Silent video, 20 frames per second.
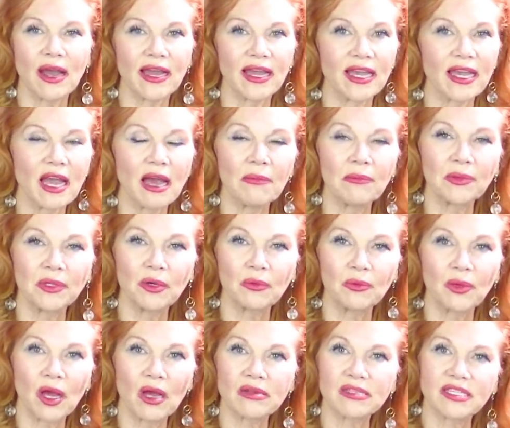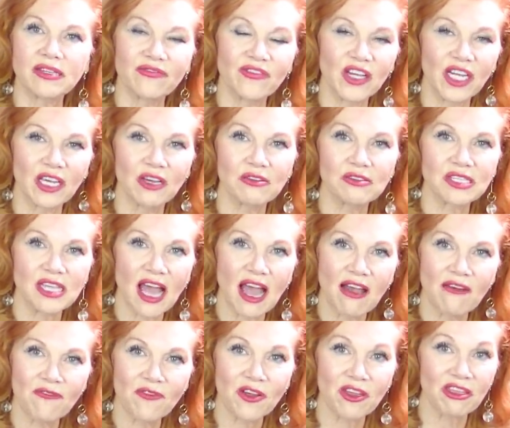I upload blogs and videos
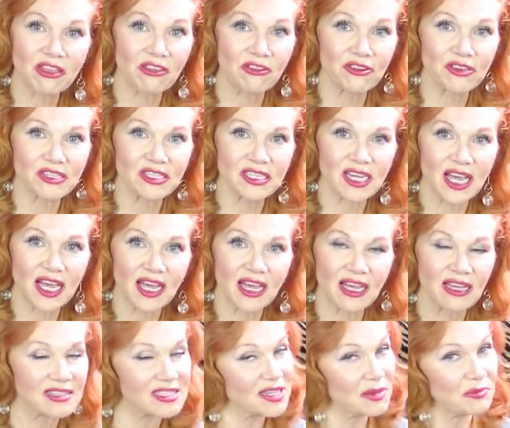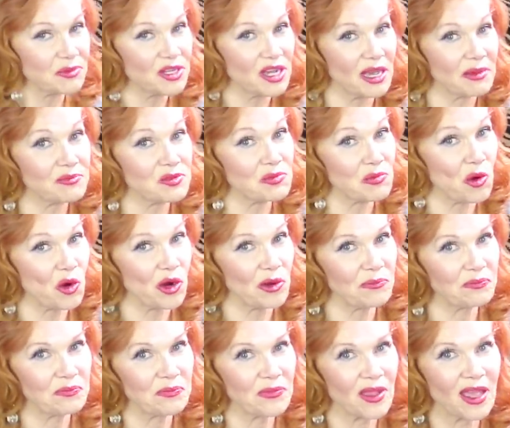every Thursday and sometimes more.